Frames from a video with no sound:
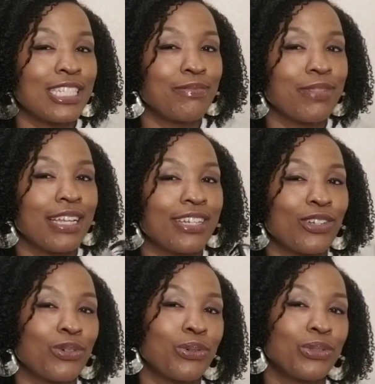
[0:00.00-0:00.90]
seemed like
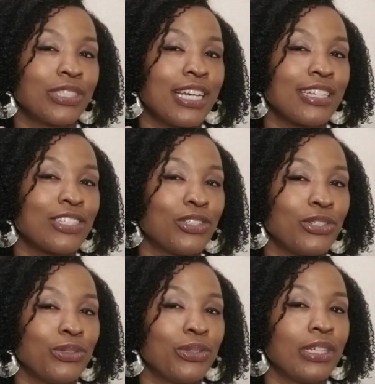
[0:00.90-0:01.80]
a cool deck
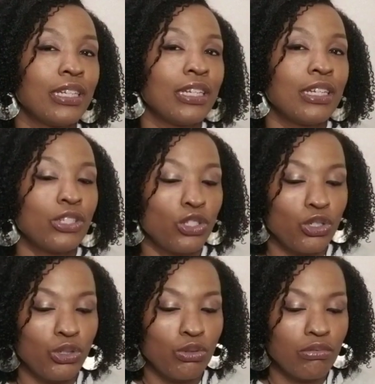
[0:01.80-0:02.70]

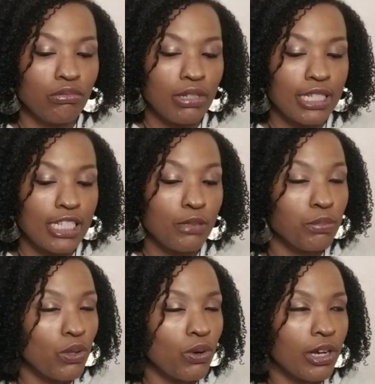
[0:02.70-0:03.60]
to
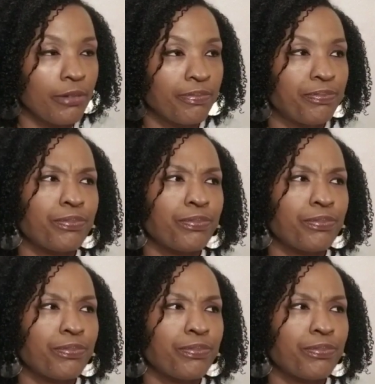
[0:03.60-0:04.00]
explore.